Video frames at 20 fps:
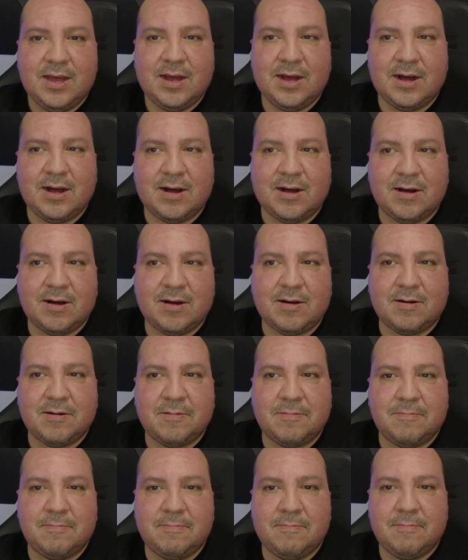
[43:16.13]

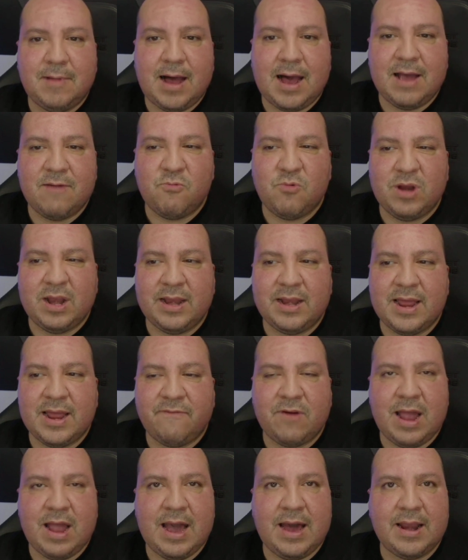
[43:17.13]
I really
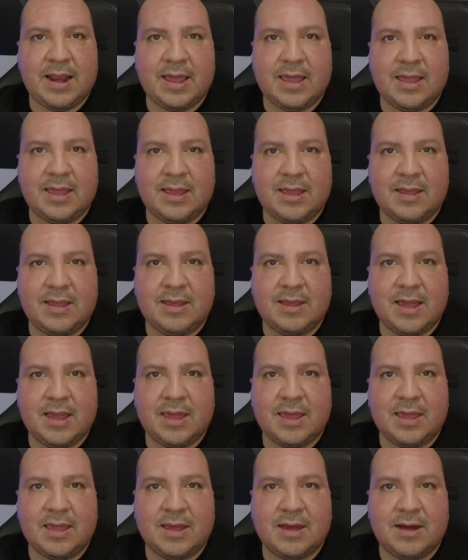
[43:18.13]
never had a
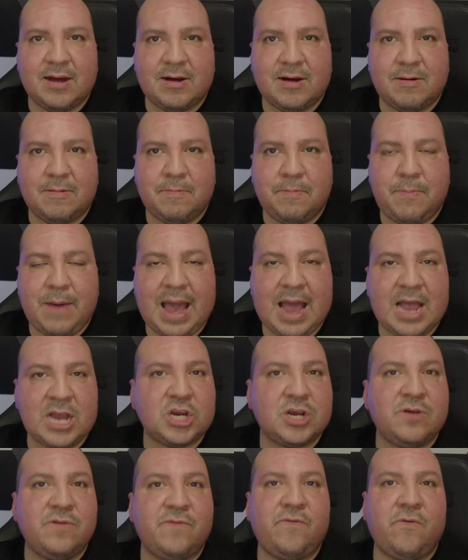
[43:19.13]

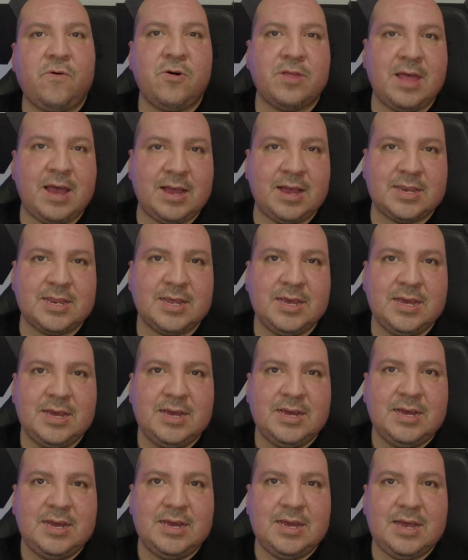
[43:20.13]
passion for that,
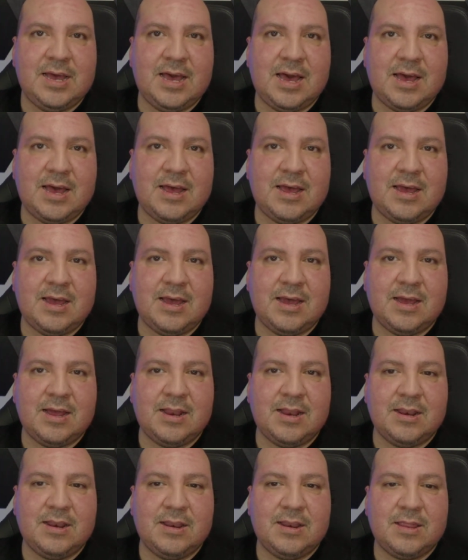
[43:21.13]

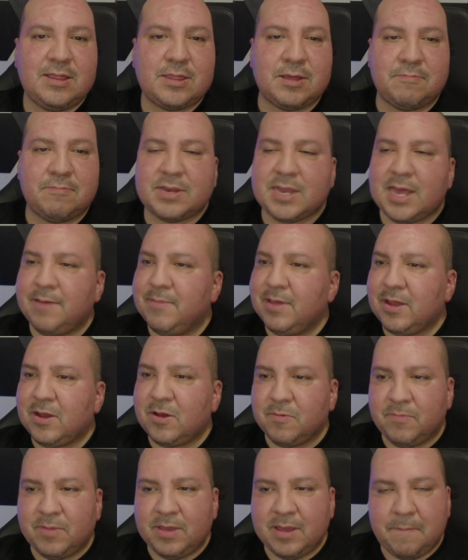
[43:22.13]
and sometimes it
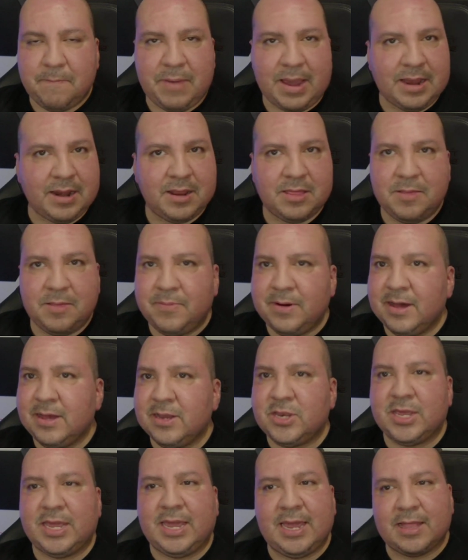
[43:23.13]
could be a pain in the butt
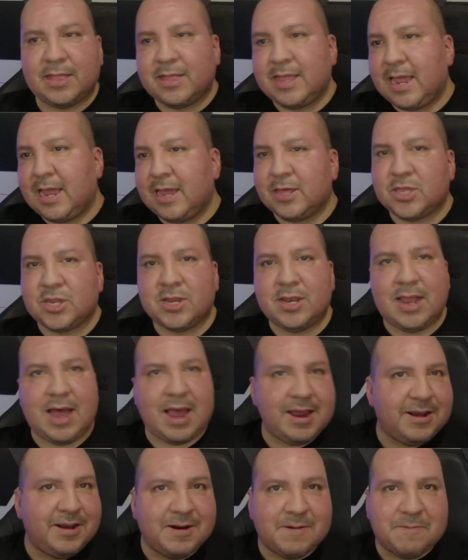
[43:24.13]
to get things to
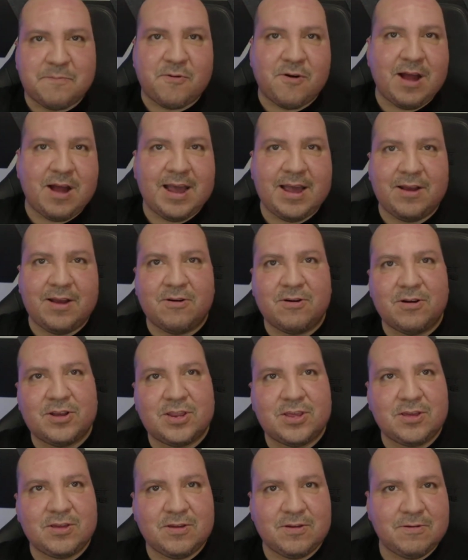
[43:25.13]
line up right or
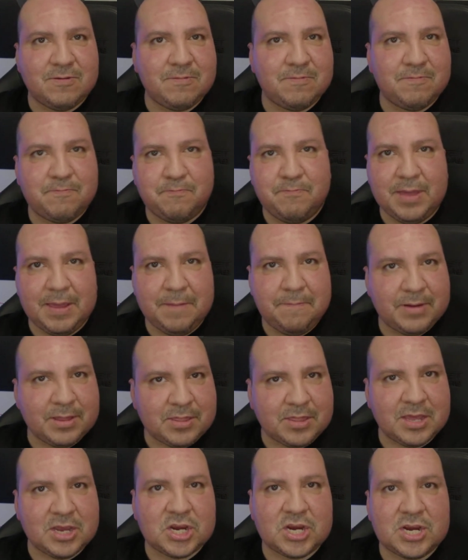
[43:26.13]
to be
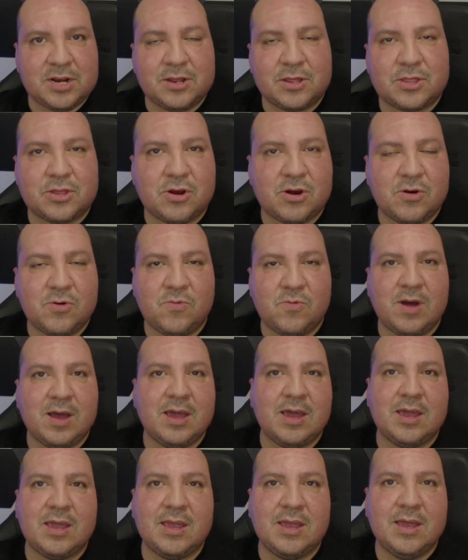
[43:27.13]
positioned a certain
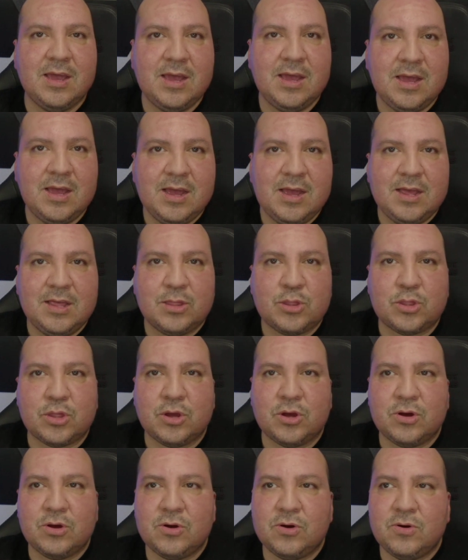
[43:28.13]
way.
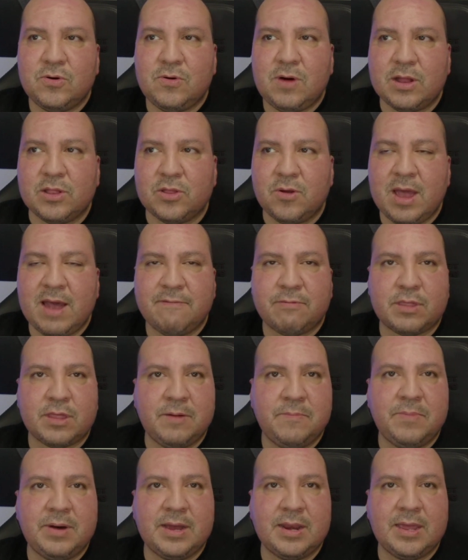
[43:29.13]
So I do have
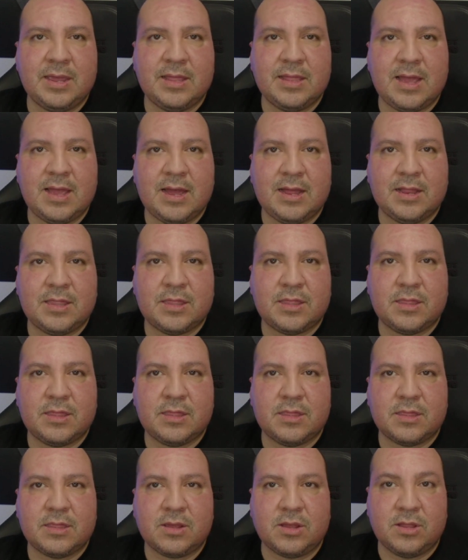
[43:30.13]
somebody
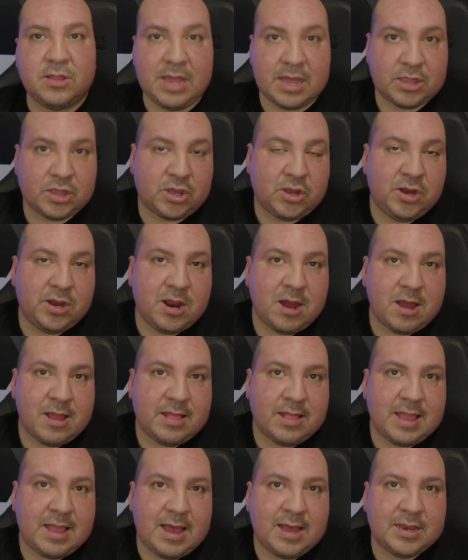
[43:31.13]
that's good
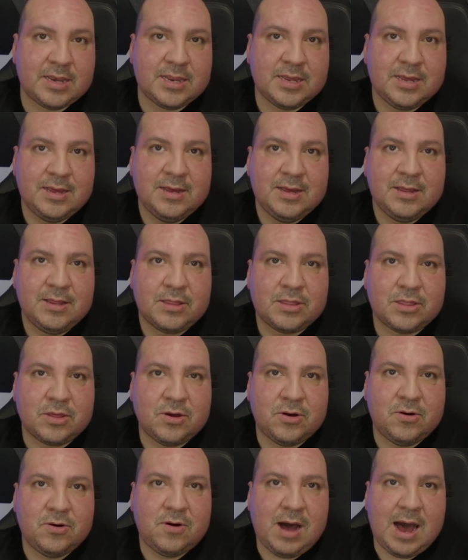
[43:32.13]
at that.
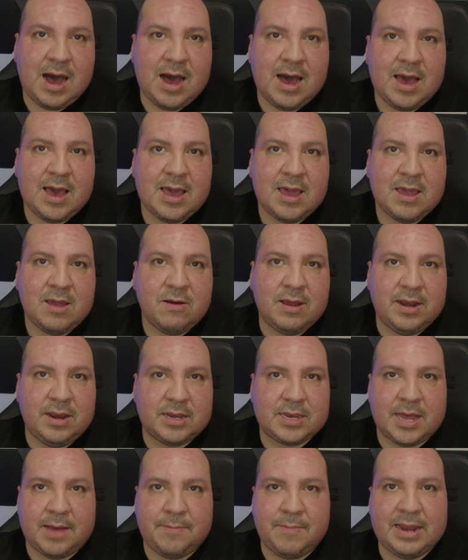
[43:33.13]
So
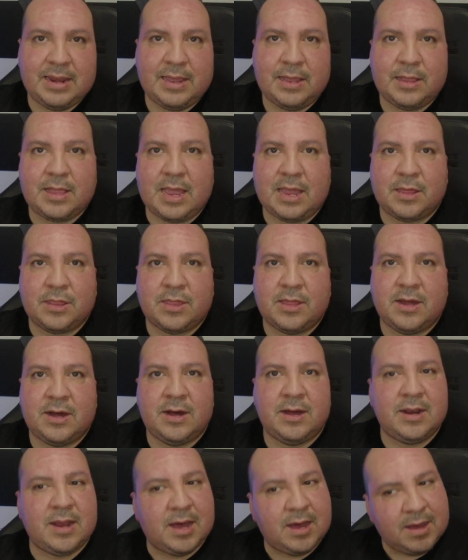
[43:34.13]
anytime I need things
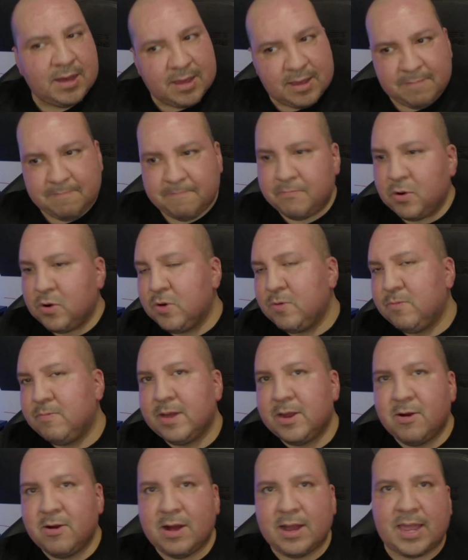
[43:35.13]
done, boom,
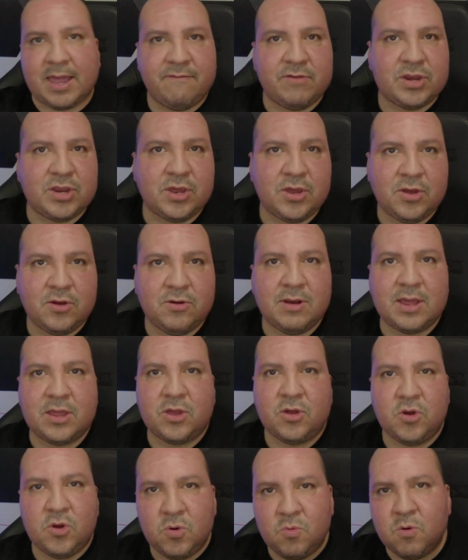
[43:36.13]
here I give it to you. Like
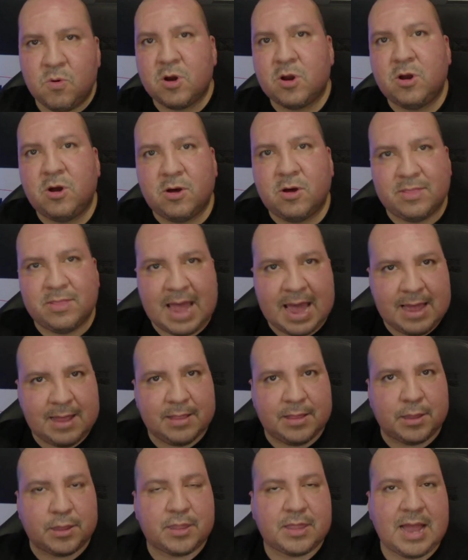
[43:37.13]
you work on
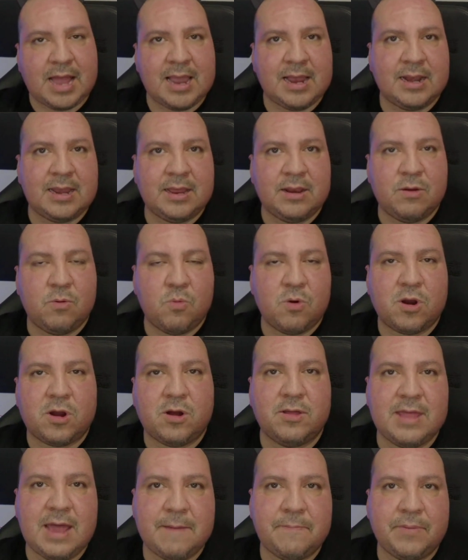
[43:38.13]
that, the styling, and work
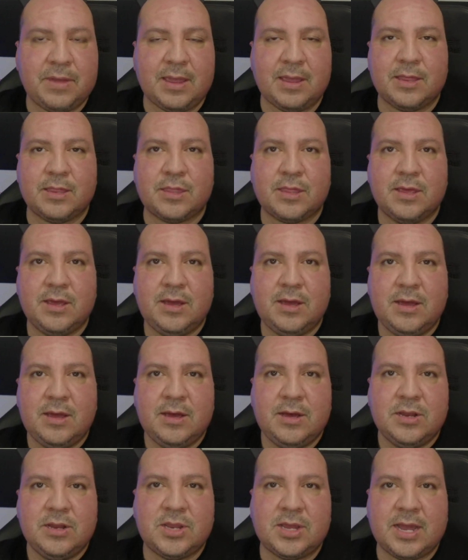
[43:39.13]
on that piece
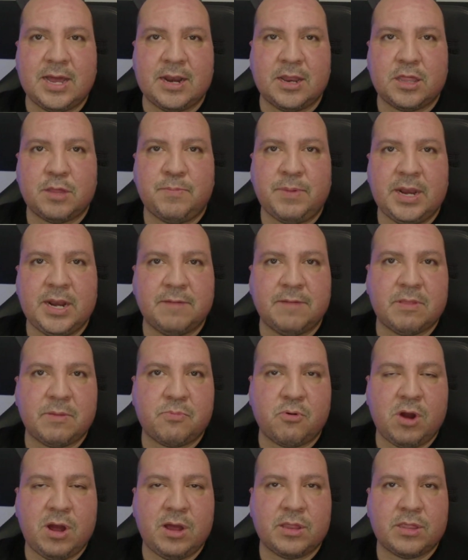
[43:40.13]
to kind of speed up the
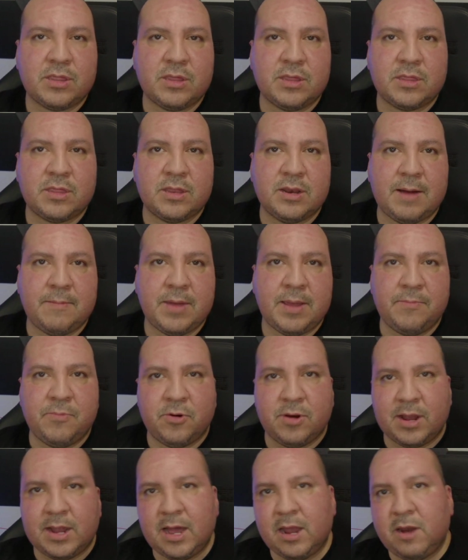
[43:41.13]
process, and I'm able
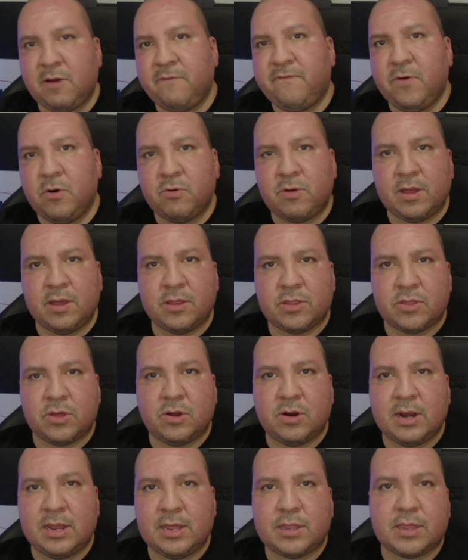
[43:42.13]
to kind of focus
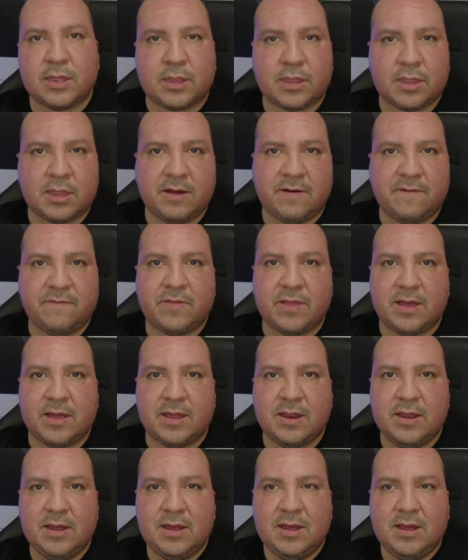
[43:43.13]
on these stuff that